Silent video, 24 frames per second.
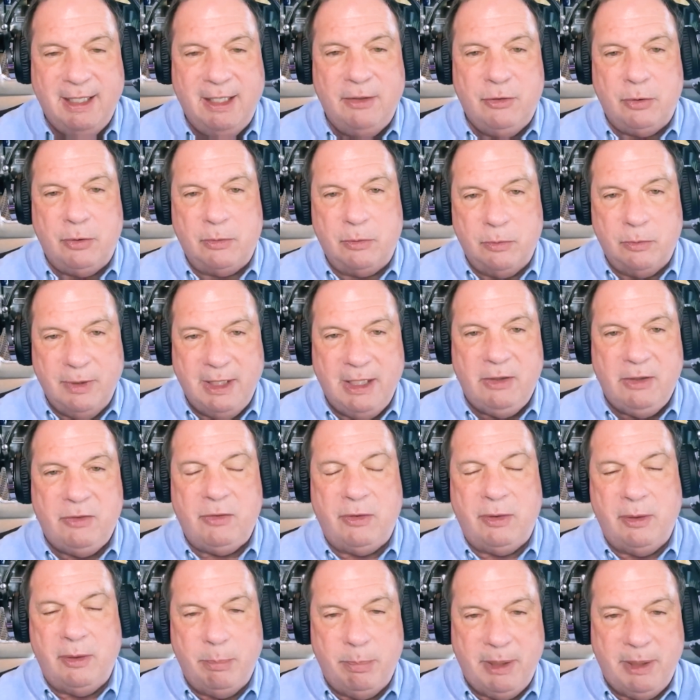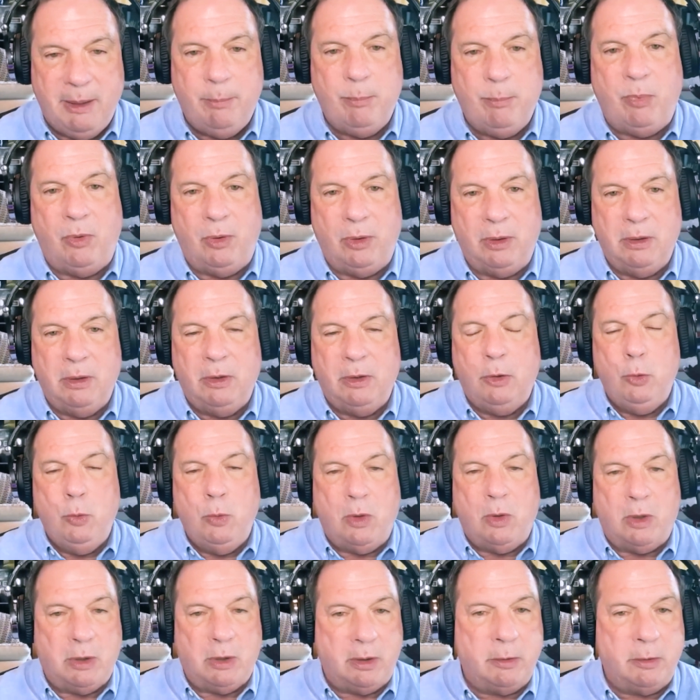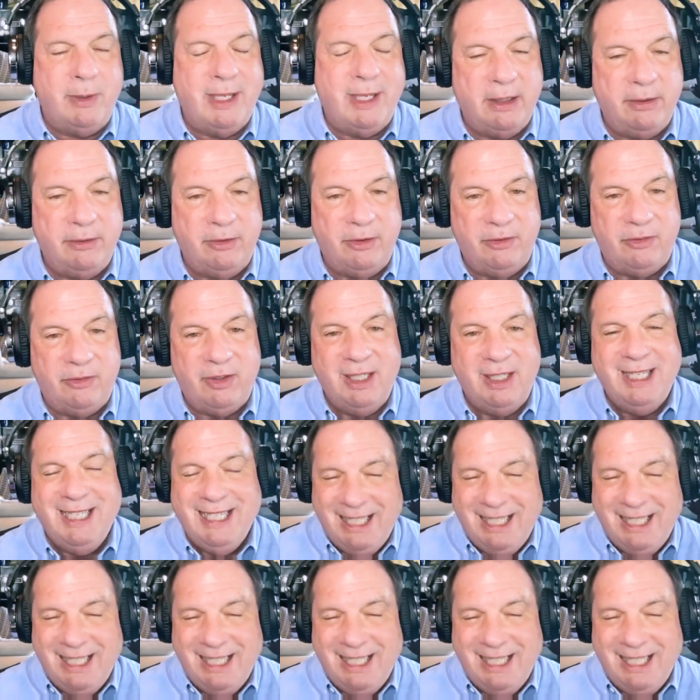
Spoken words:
to reach the people who are around us.